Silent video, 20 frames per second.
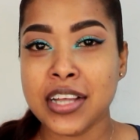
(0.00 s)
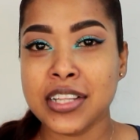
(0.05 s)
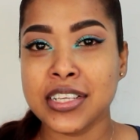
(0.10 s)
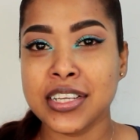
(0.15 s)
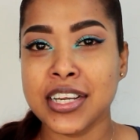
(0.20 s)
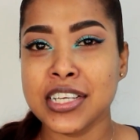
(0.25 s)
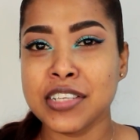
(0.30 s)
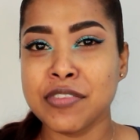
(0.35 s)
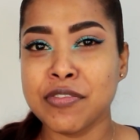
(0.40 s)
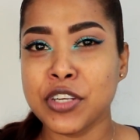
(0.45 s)

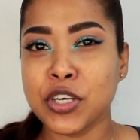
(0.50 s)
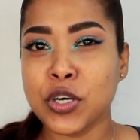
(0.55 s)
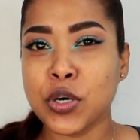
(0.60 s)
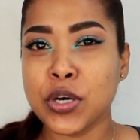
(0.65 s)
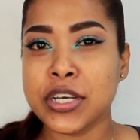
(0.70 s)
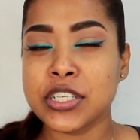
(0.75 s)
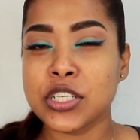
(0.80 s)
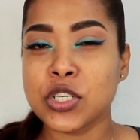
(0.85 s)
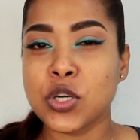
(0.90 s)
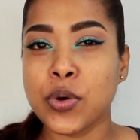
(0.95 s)
Today's video
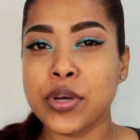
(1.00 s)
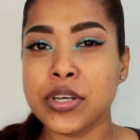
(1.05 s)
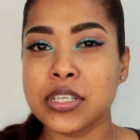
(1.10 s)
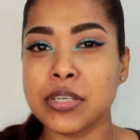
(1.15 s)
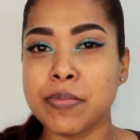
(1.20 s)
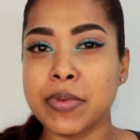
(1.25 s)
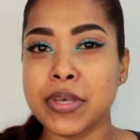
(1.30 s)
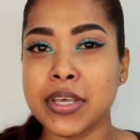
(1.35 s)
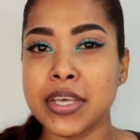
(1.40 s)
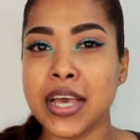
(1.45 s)
is going
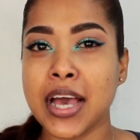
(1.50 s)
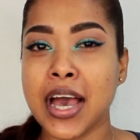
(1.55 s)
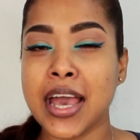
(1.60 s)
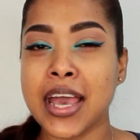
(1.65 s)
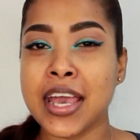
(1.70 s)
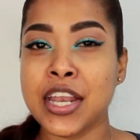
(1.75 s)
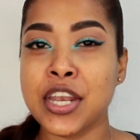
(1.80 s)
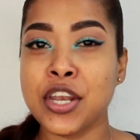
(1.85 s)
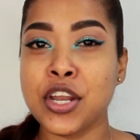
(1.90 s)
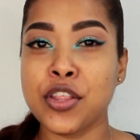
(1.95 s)
to be
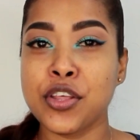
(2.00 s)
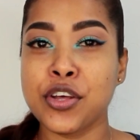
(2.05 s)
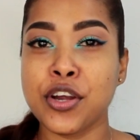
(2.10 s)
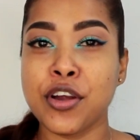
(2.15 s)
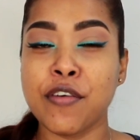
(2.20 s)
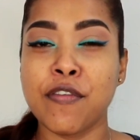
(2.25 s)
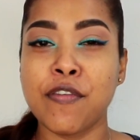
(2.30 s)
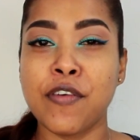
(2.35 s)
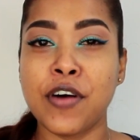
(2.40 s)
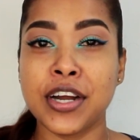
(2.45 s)

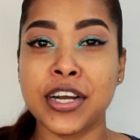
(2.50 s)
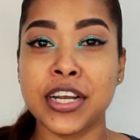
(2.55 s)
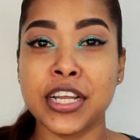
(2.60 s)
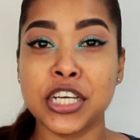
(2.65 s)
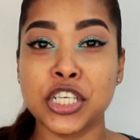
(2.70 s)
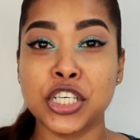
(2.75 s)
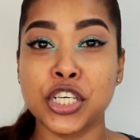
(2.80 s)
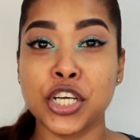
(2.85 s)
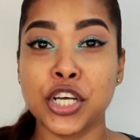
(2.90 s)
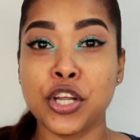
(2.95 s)
another
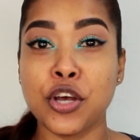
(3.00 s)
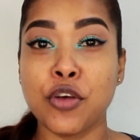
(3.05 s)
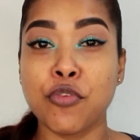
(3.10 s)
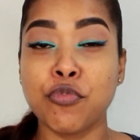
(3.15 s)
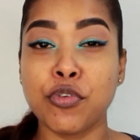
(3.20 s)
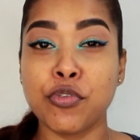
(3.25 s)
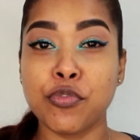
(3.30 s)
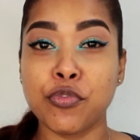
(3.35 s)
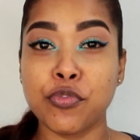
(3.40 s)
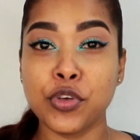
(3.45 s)
foundation
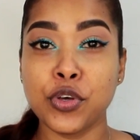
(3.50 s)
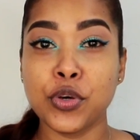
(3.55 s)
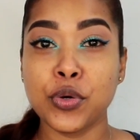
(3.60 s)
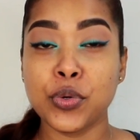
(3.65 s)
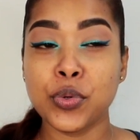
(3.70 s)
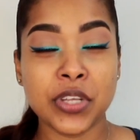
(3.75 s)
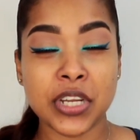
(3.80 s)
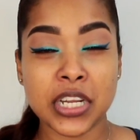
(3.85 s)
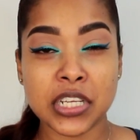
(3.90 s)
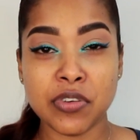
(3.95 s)

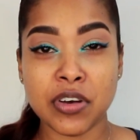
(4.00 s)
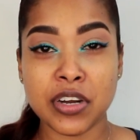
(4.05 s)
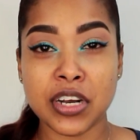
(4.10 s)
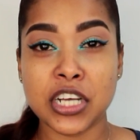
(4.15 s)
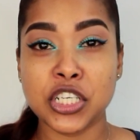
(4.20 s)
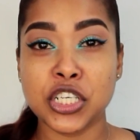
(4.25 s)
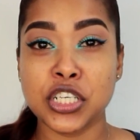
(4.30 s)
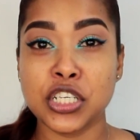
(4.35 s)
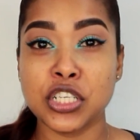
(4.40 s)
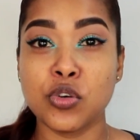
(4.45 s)
review. Today's
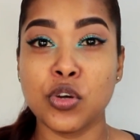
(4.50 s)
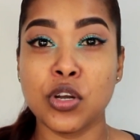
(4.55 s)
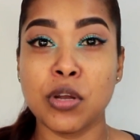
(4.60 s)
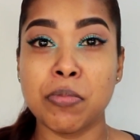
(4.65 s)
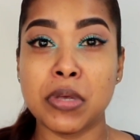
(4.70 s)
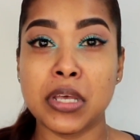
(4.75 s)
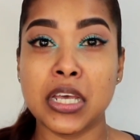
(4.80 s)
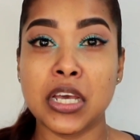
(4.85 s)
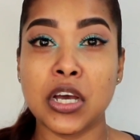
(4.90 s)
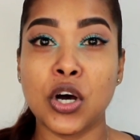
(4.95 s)
foundation is going to
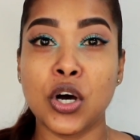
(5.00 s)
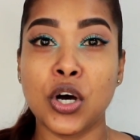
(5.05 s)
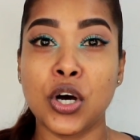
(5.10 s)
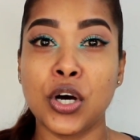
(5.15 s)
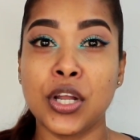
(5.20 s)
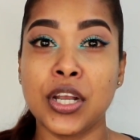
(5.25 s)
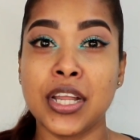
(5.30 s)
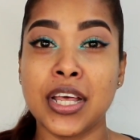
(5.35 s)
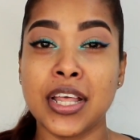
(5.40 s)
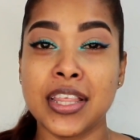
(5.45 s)
be
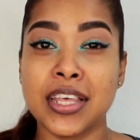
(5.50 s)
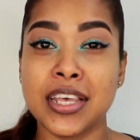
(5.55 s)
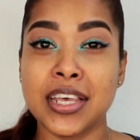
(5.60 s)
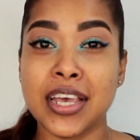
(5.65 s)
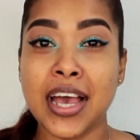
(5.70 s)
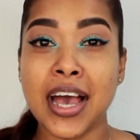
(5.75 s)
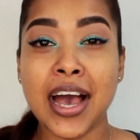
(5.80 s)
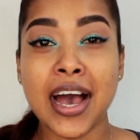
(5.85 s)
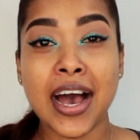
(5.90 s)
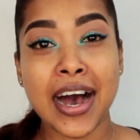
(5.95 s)
on
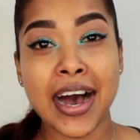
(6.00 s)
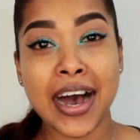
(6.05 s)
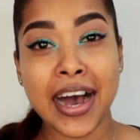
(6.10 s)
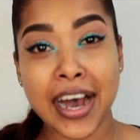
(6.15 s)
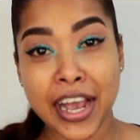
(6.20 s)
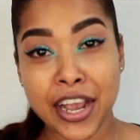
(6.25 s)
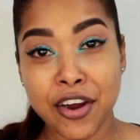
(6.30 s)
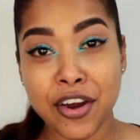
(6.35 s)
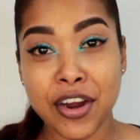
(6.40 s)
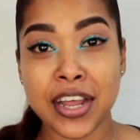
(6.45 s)
the
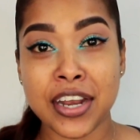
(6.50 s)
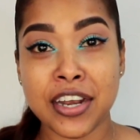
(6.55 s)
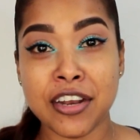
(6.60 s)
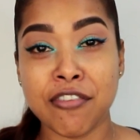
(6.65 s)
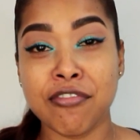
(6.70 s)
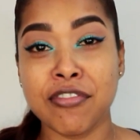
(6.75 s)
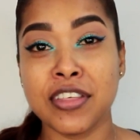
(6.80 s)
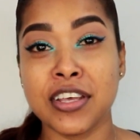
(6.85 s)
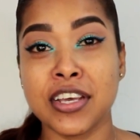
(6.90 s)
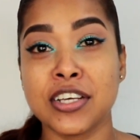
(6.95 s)
higher end
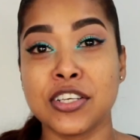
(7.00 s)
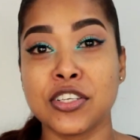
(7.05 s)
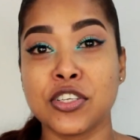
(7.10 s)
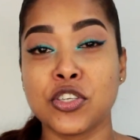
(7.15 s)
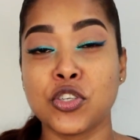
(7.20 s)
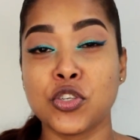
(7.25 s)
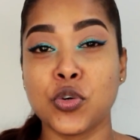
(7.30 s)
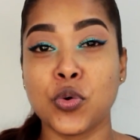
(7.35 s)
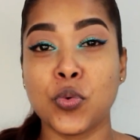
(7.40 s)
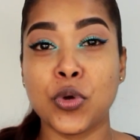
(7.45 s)
of things,
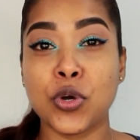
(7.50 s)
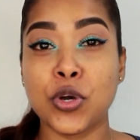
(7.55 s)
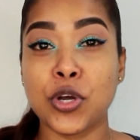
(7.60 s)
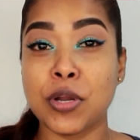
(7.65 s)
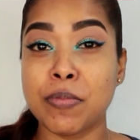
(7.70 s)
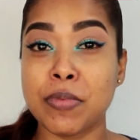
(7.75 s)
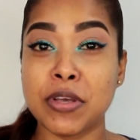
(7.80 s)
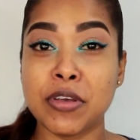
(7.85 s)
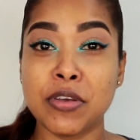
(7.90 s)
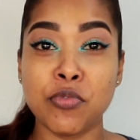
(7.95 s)
so we're going
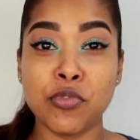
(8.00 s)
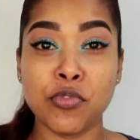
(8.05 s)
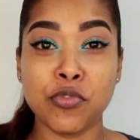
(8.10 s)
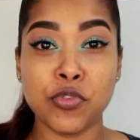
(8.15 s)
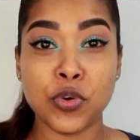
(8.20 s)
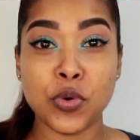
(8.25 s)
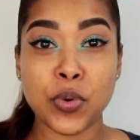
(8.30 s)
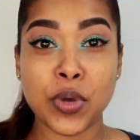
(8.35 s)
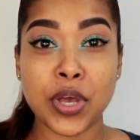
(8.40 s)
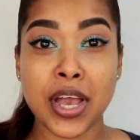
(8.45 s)
to be
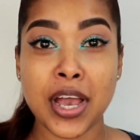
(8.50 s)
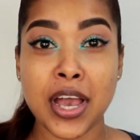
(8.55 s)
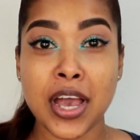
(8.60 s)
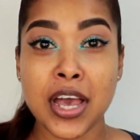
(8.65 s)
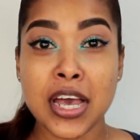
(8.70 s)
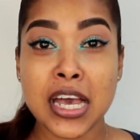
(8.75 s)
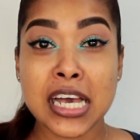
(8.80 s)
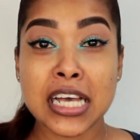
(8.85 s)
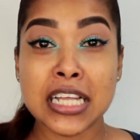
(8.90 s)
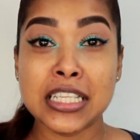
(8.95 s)
reviewing
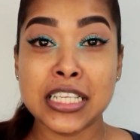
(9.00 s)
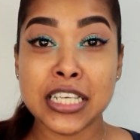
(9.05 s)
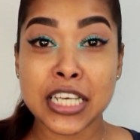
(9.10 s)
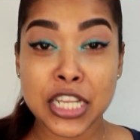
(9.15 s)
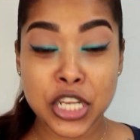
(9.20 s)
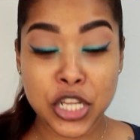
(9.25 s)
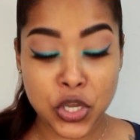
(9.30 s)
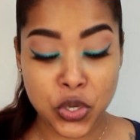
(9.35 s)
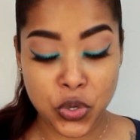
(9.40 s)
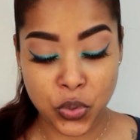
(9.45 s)

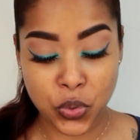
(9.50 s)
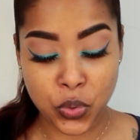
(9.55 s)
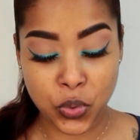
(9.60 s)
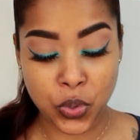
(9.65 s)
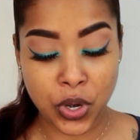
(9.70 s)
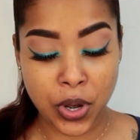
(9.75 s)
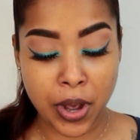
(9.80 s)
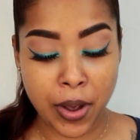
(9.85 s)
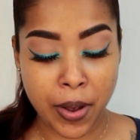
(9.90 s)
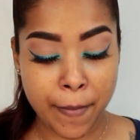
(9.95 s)
the
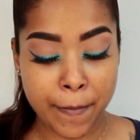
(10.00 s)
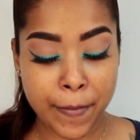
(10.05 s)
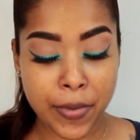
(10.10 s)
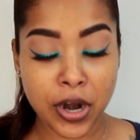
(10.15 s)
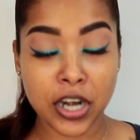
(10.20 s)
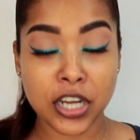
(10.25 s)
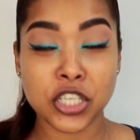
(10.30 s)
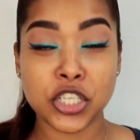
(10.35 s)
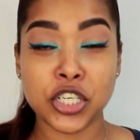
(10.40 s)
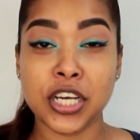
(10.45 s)
new
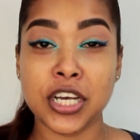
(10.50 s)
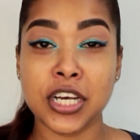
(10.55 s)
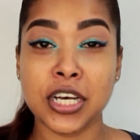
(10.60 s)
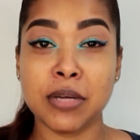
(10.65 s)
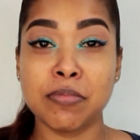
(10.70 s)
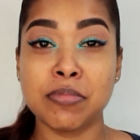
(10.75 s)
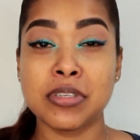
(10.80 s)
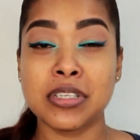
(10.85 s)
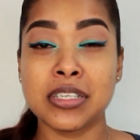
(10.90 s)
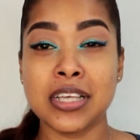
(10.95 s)
Marc
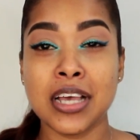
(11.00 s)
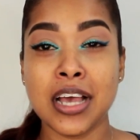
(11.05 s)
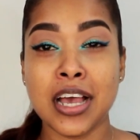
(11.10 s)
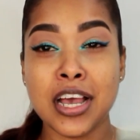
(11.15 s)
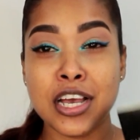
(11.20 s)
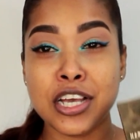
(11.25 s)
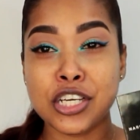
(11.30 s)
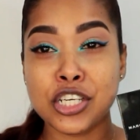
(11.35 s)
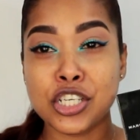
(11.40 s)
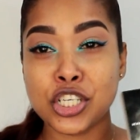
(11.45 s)
Jacobs
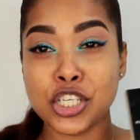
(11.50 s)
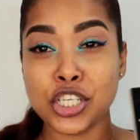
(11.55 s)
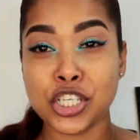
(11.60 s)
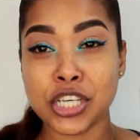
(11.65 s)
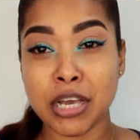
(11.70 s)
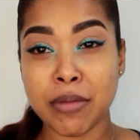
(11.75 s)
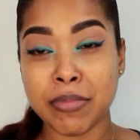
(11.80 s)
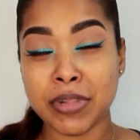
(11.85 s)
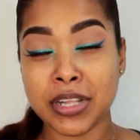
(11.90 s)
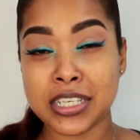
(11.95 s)

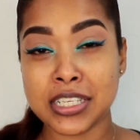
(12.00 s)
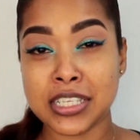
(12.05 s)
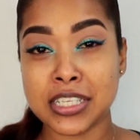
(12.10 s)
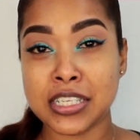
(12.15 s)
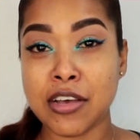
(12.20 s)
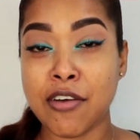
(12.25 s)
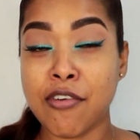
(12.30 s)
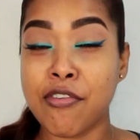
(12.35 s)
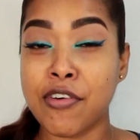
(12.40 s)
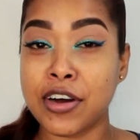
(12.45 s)

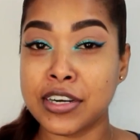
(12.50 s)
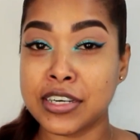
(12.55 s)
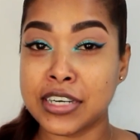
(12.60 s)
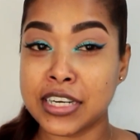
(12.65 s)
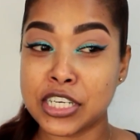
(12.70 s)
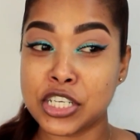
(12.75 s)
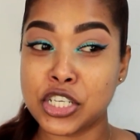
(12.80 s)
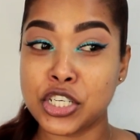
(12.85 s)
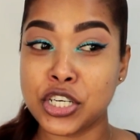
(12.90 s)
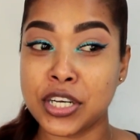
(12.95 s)
Shameless
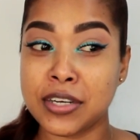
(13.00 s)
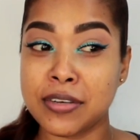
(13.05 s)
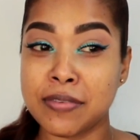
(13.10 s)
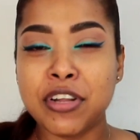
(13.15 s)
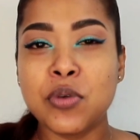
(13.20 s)
foundation.